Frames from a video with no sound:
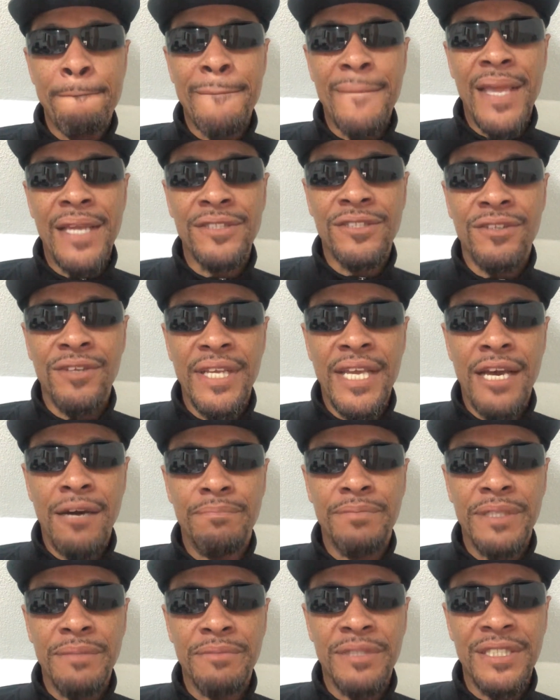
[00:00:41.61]
is going to help
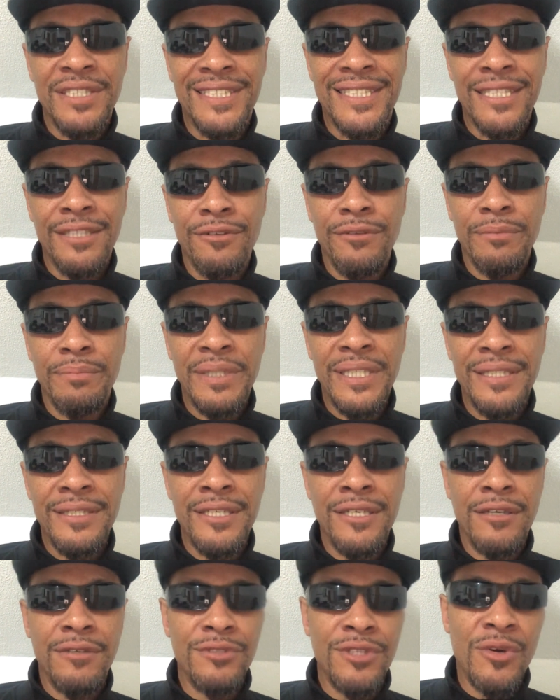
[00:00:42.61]
them considerably. You
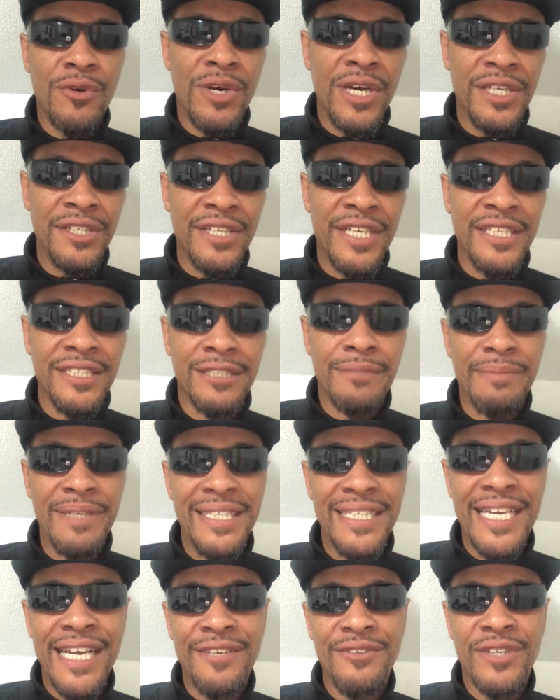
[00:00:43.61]
know, don't underestimate
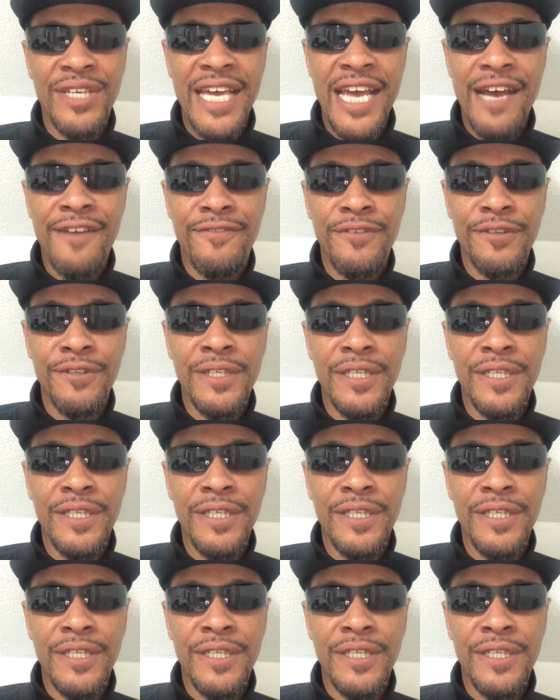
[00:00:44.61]
Daniel Gafford.